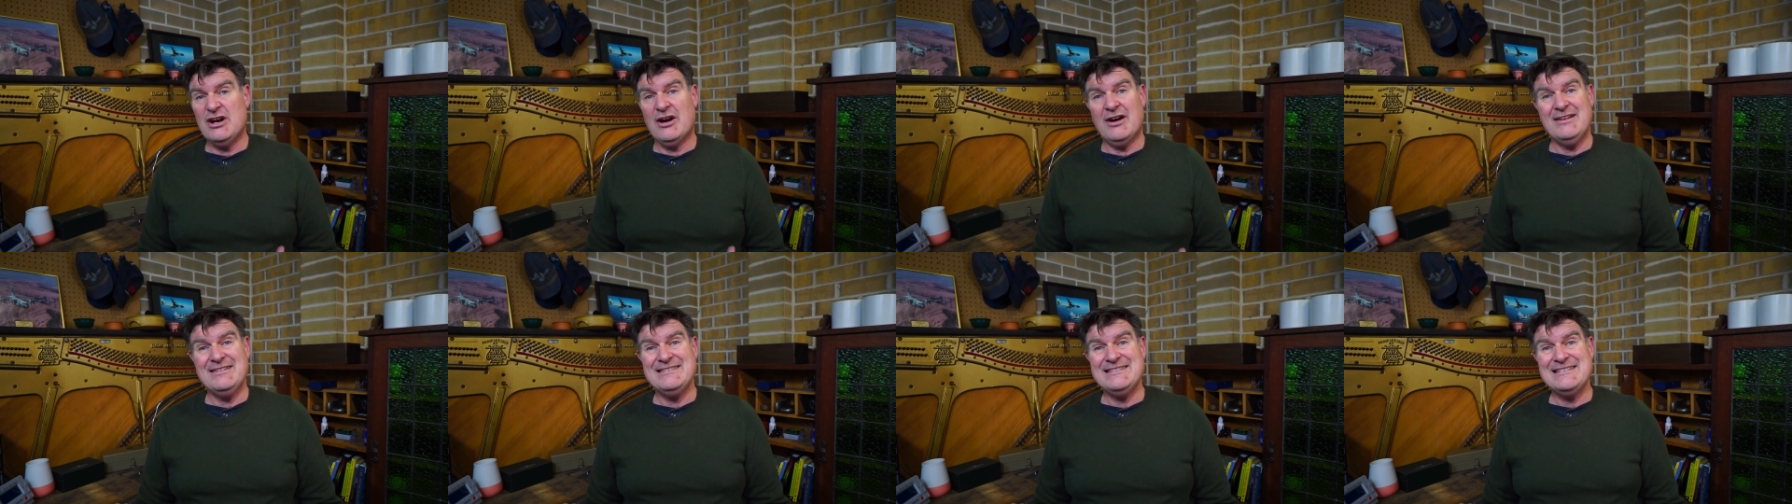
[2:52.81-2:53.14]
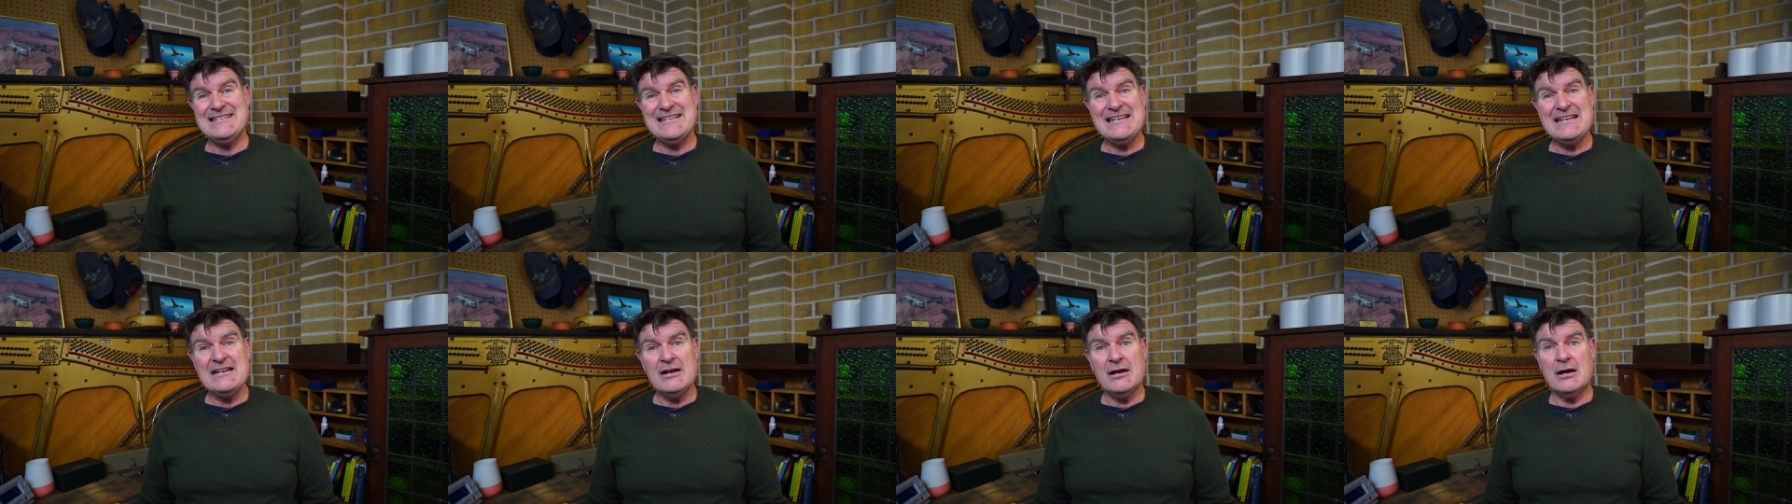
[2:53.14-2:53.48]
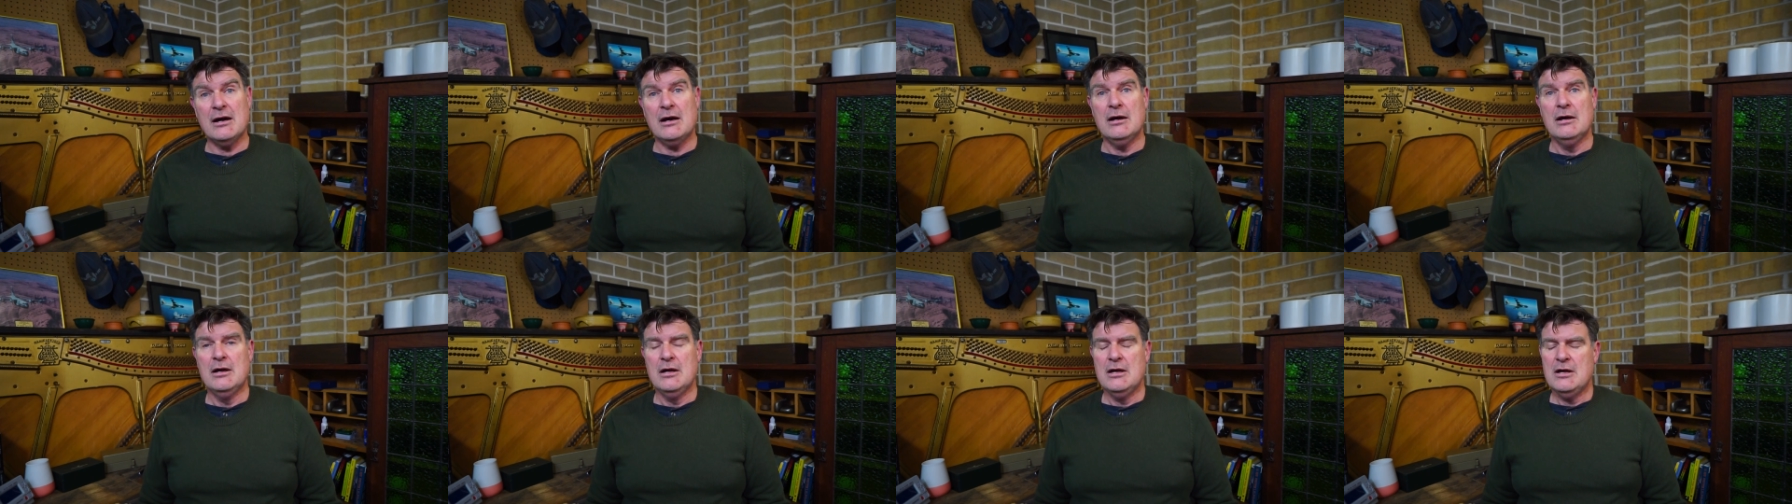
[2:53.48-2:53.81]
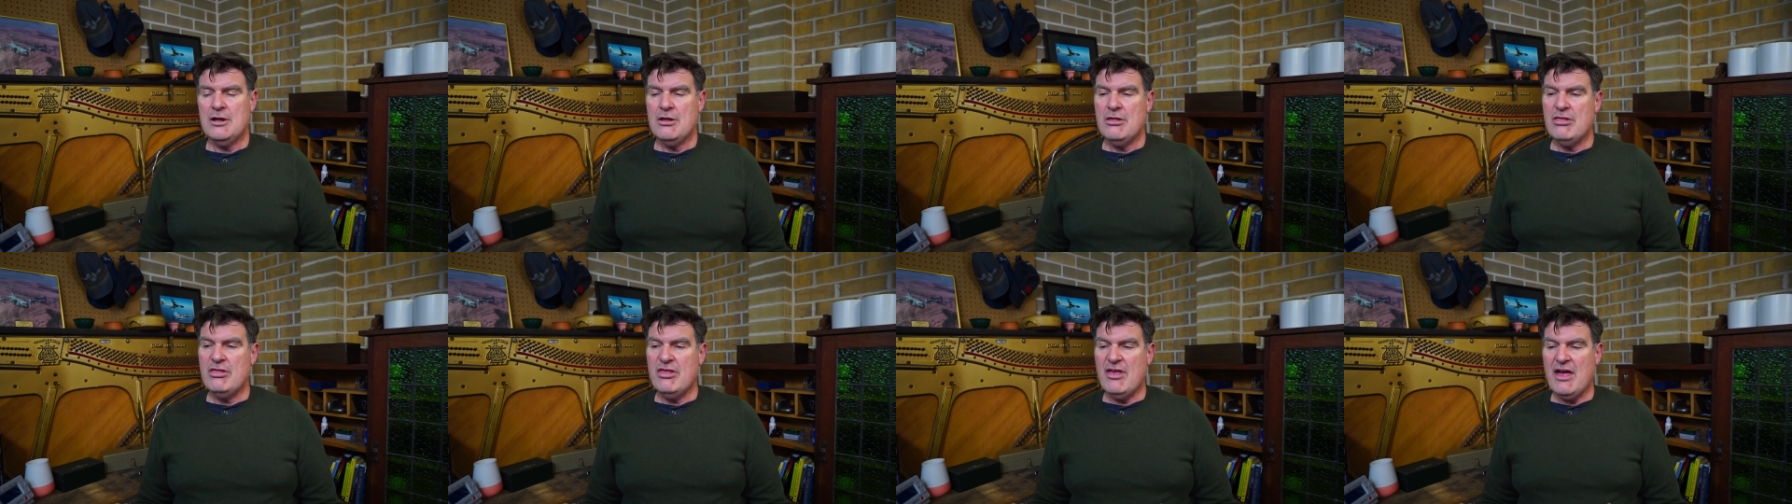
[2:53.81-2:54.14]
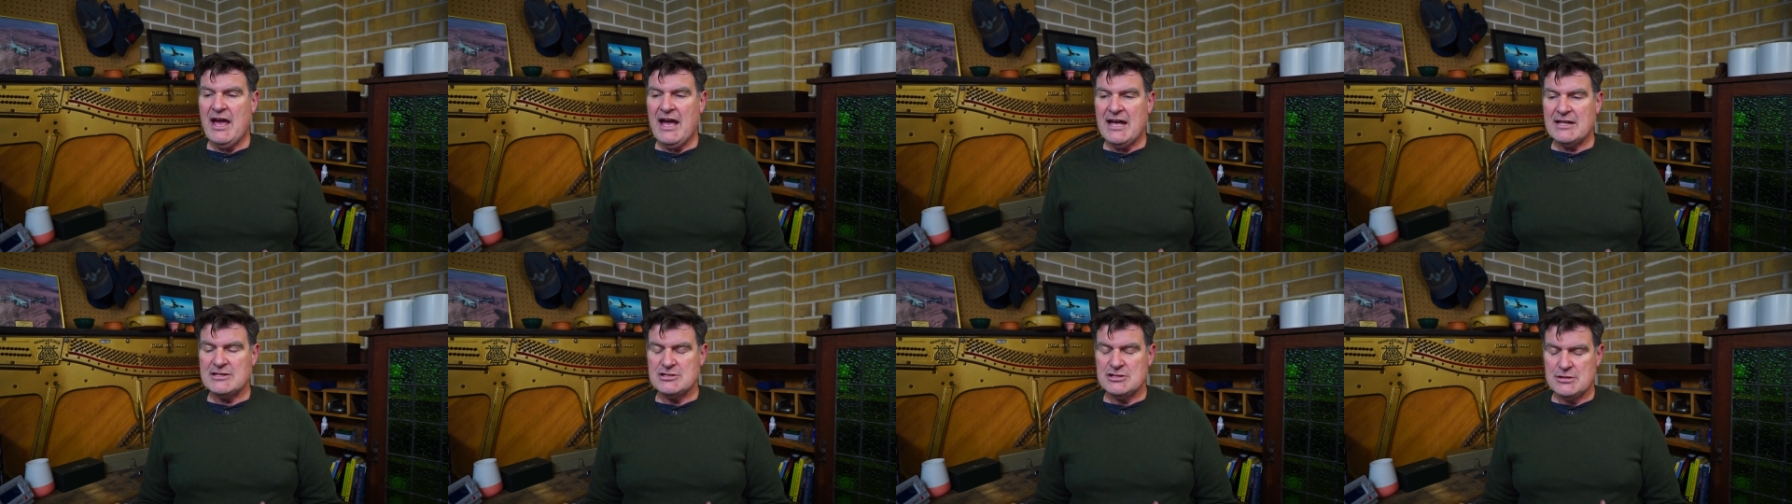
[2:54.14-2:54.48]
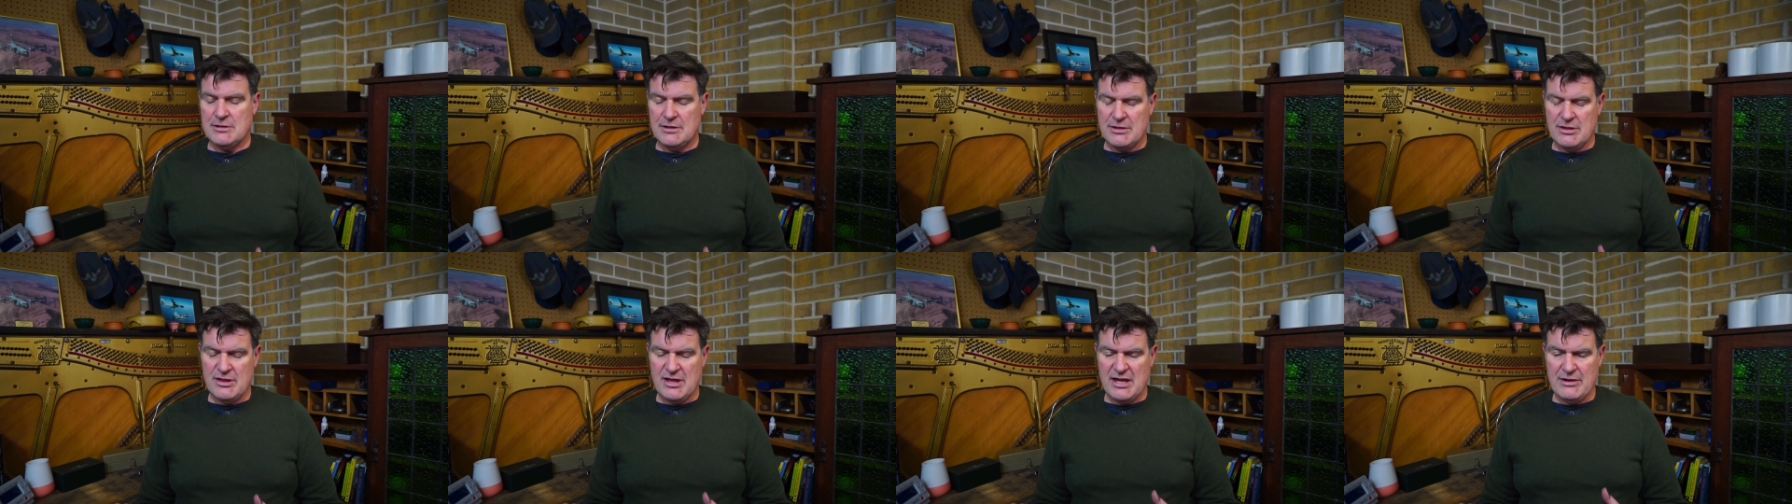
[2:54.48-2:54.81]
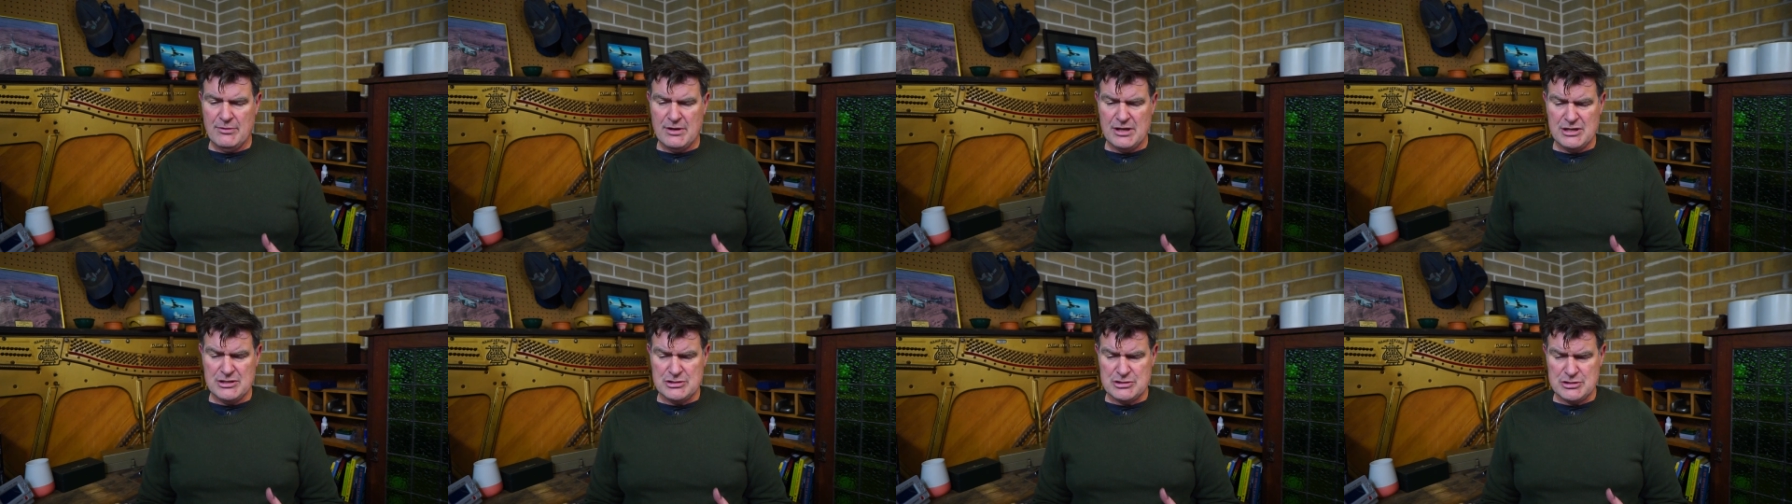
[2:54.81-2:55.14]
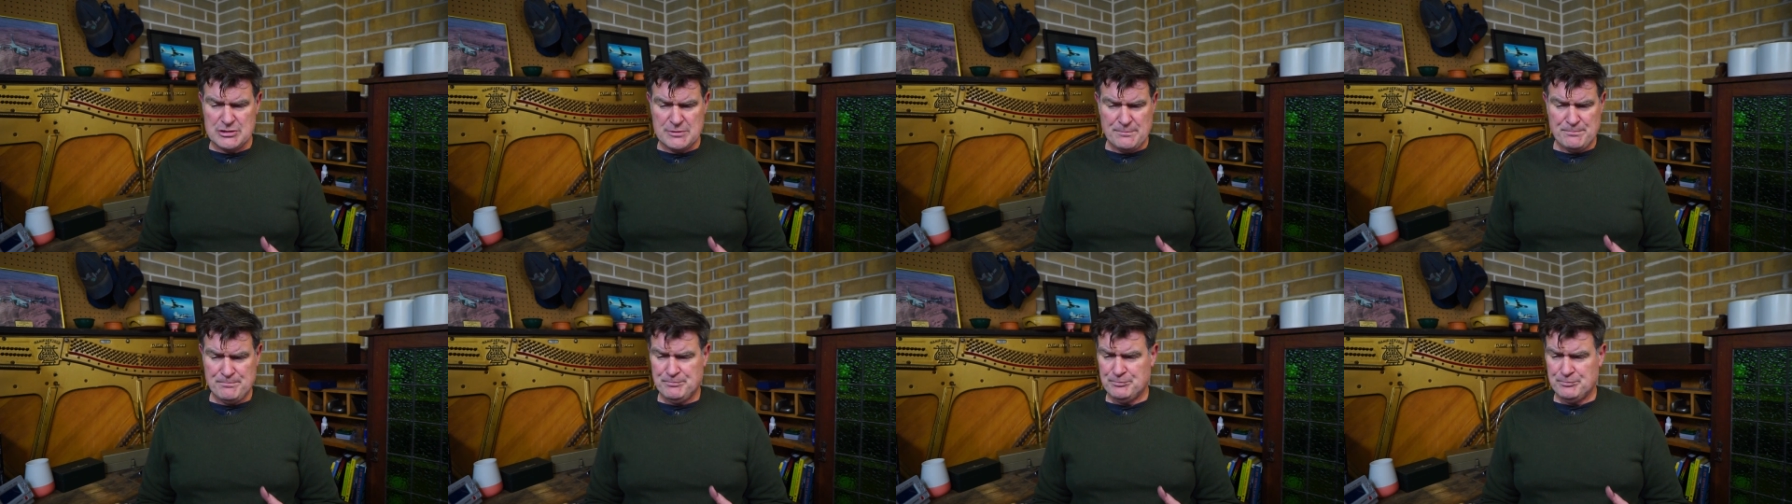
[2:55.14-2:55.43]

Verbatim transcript: idea that there is